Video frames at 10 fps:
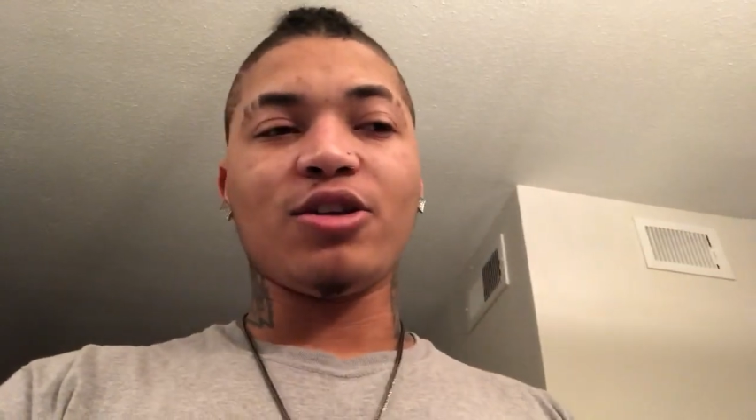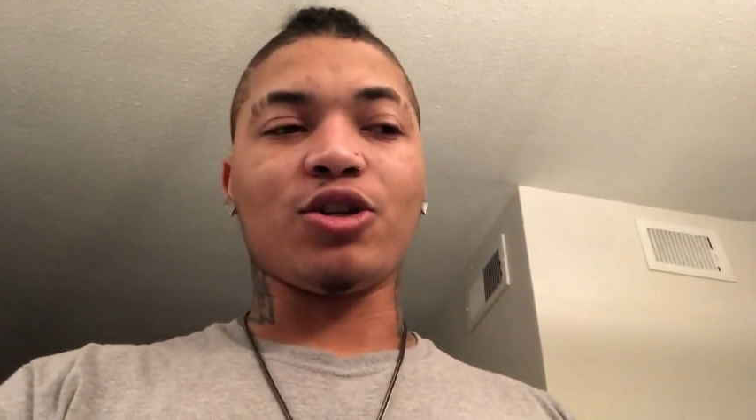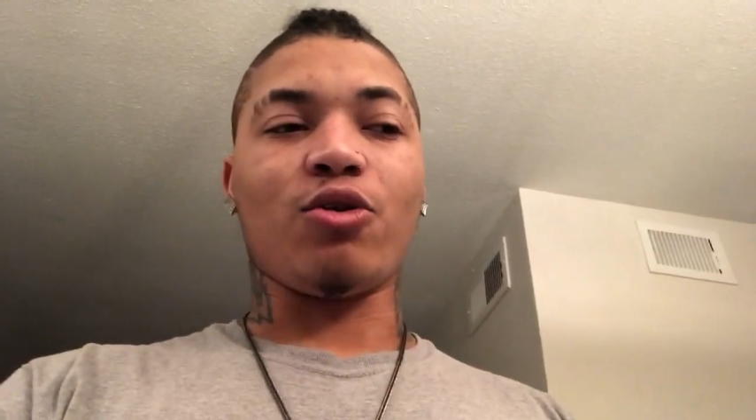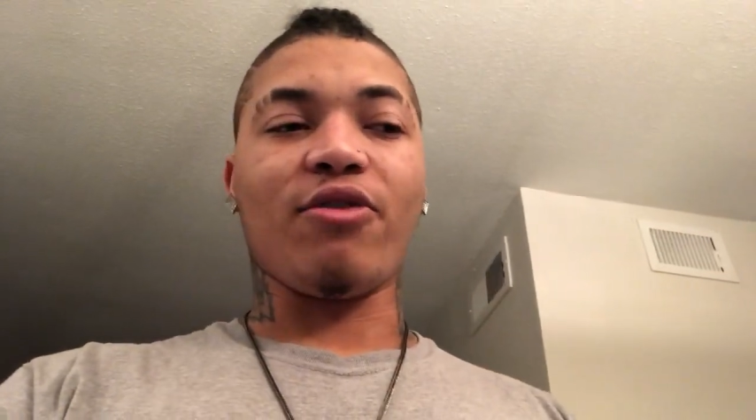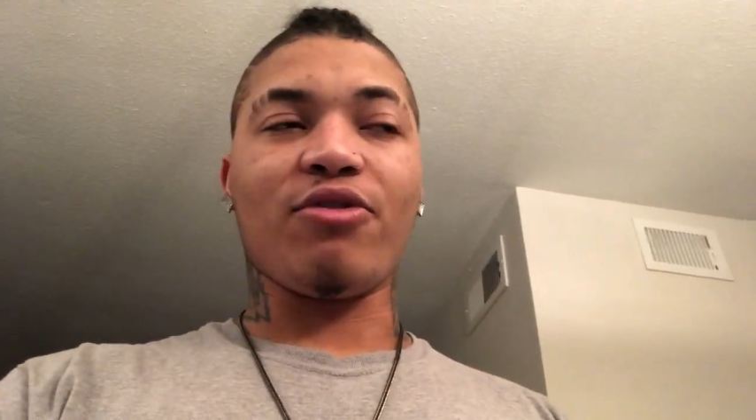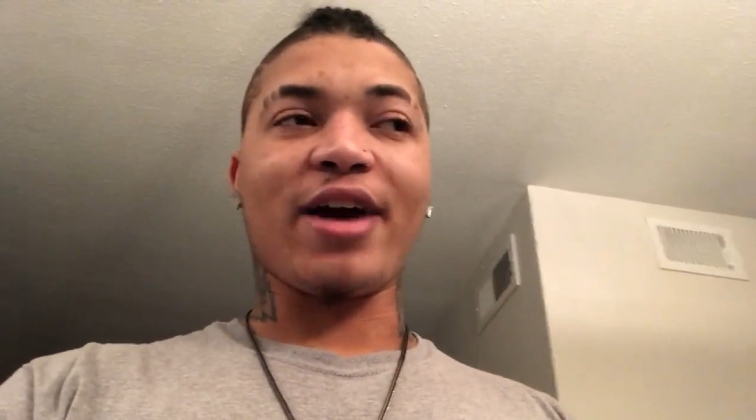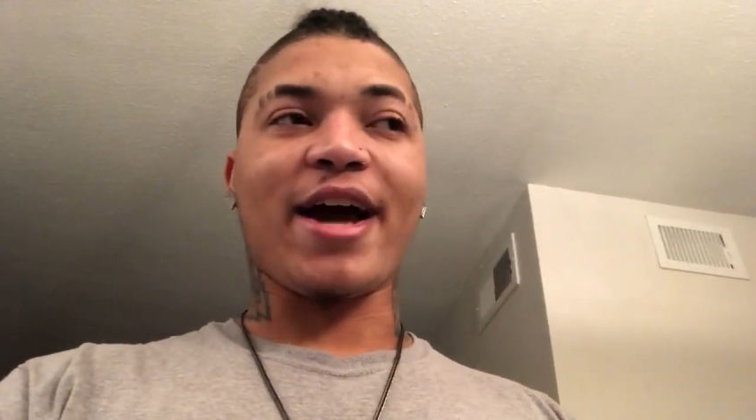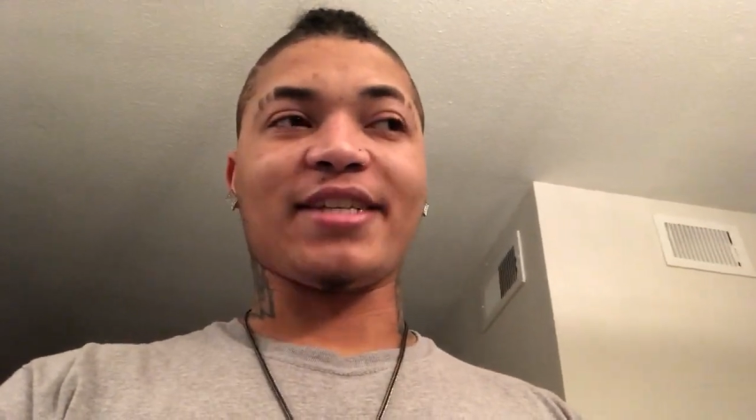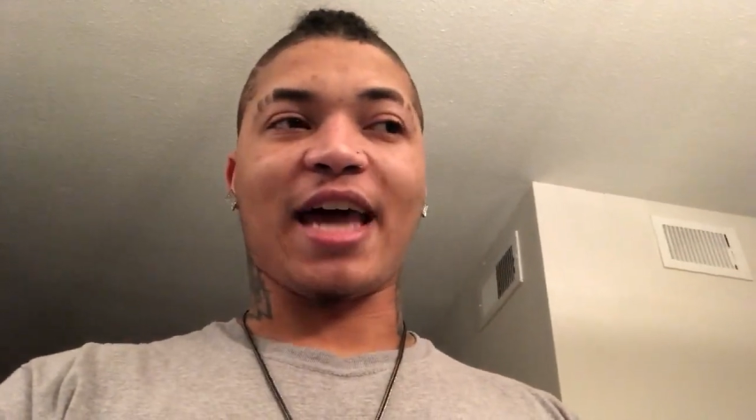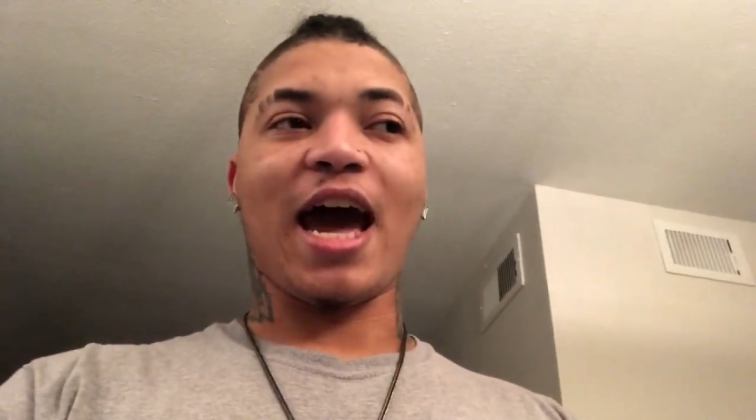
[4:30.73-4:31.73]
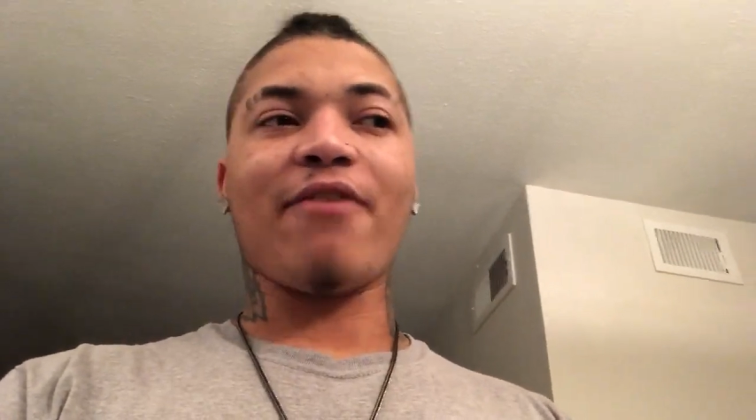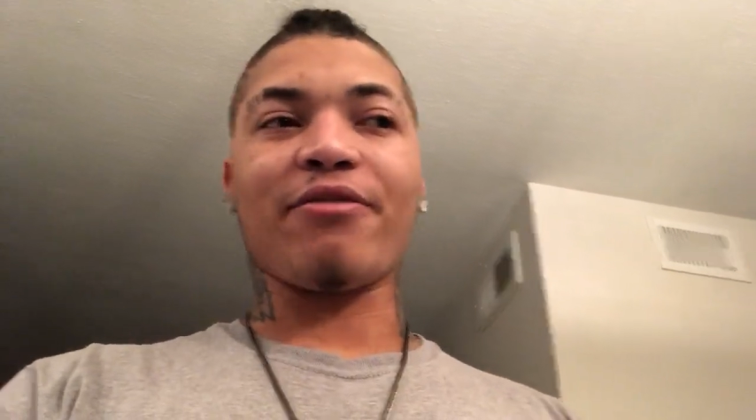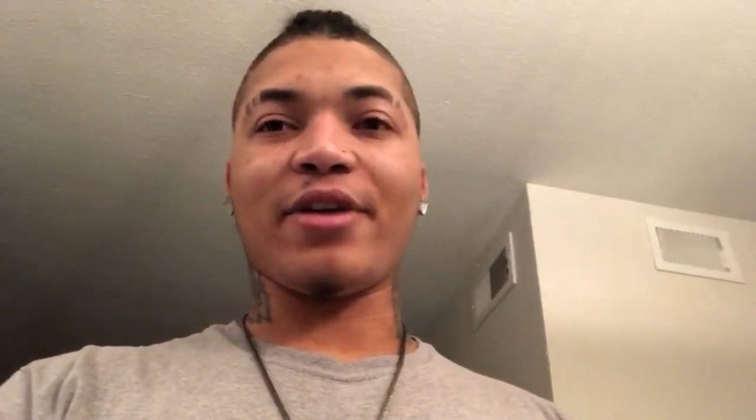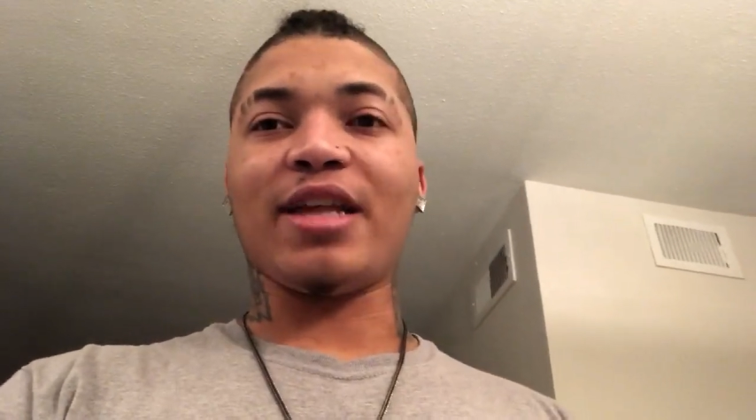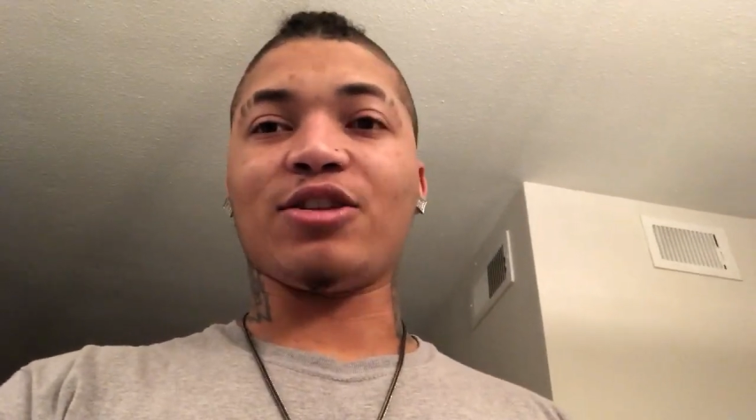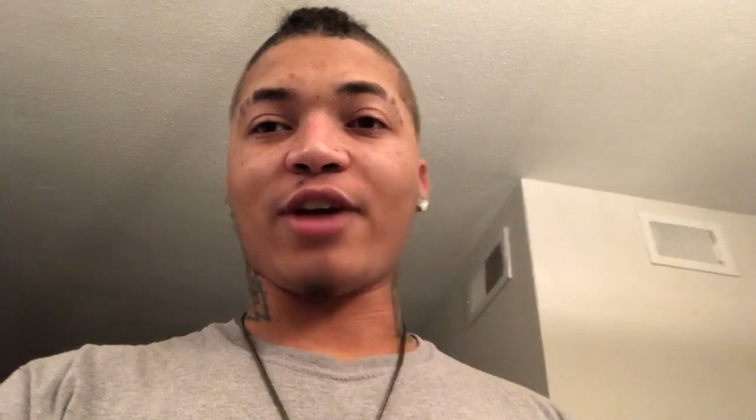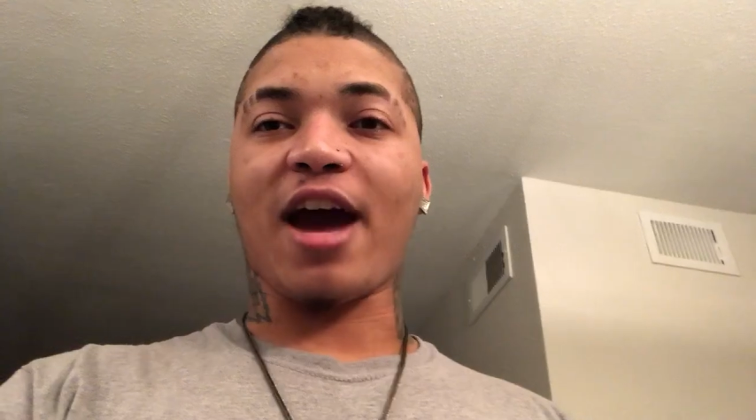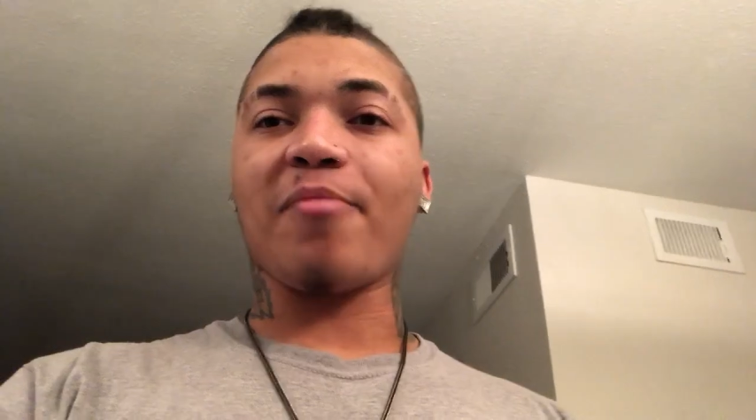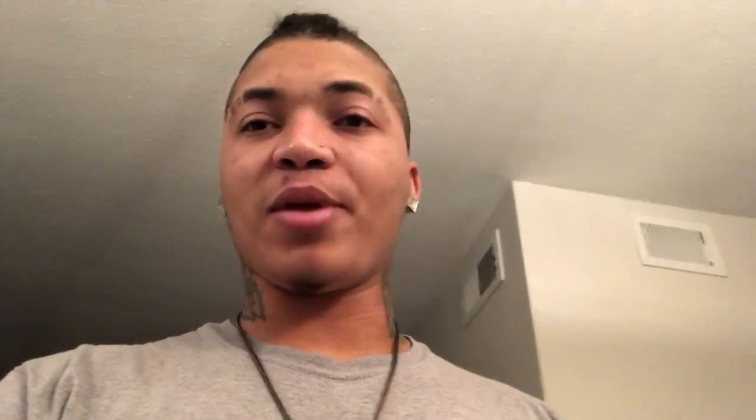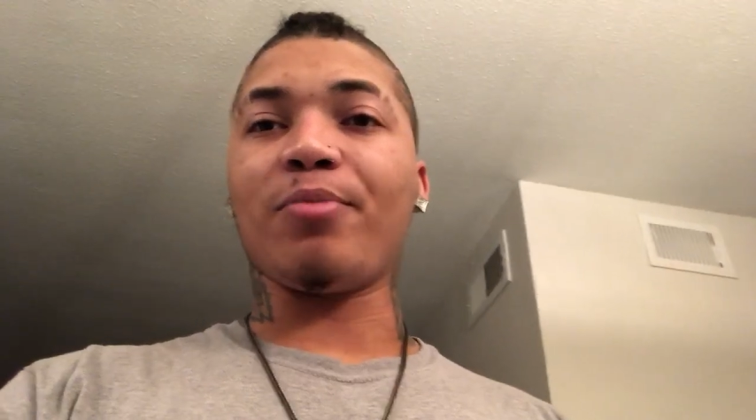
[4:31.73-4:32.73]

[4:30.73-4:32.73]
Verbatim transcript: So if you guys have friends or have